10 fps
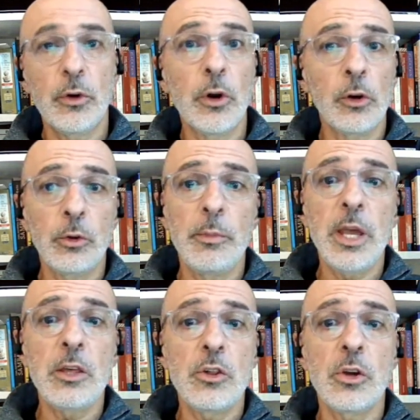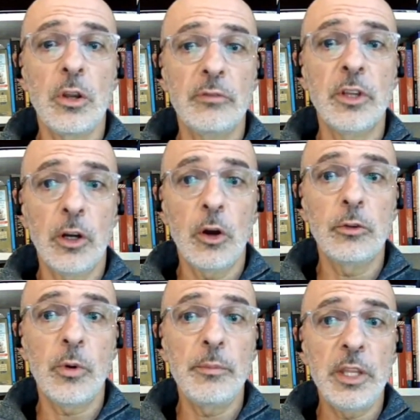for automation of the
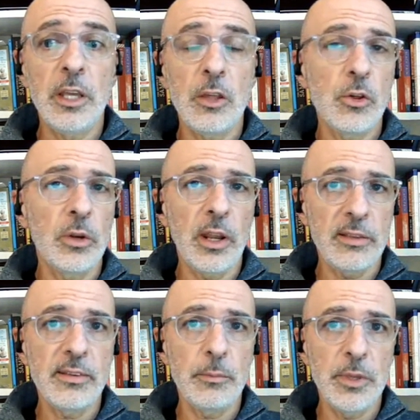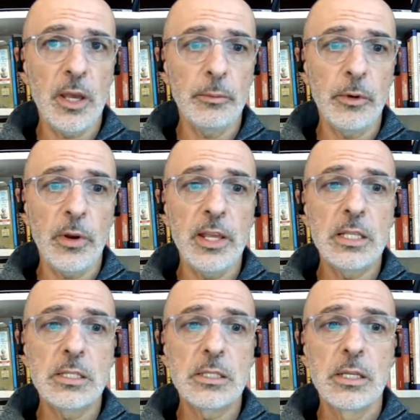code remediation in SAP
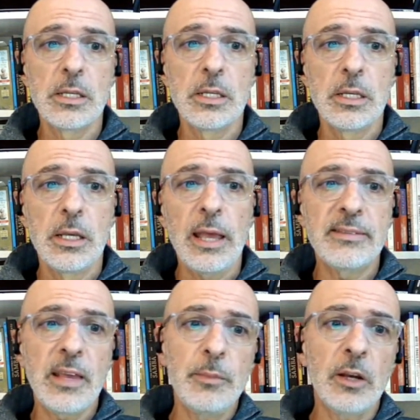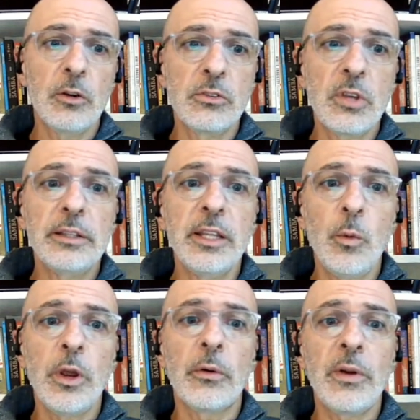upgrades. As IBM
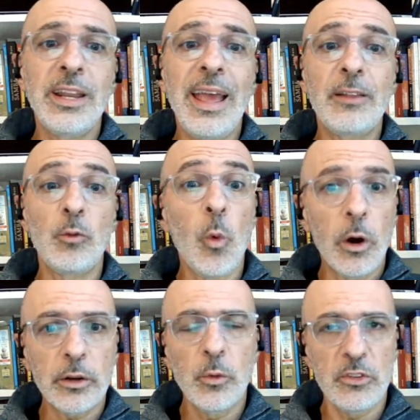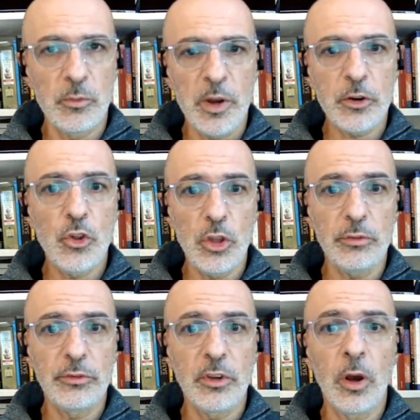Consulting, we already had worked with
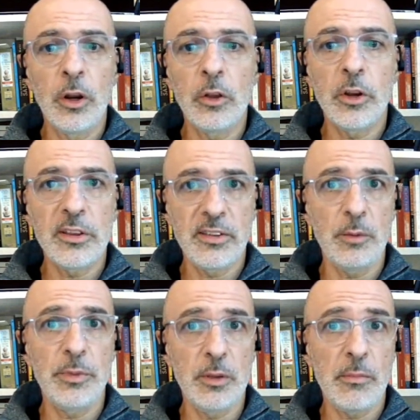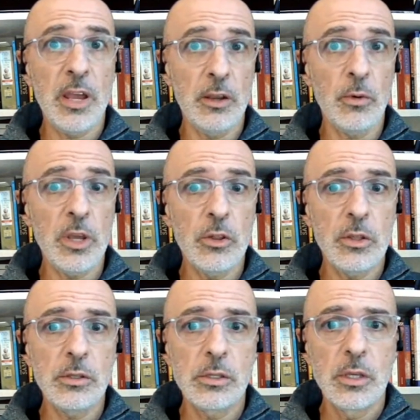smartShift on other SAP
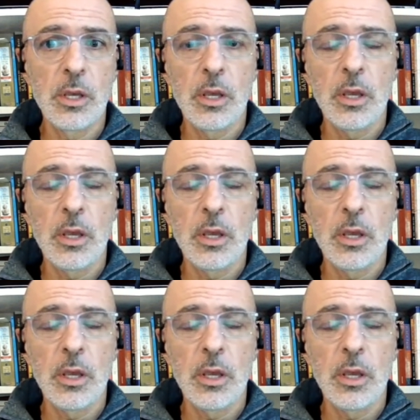migrations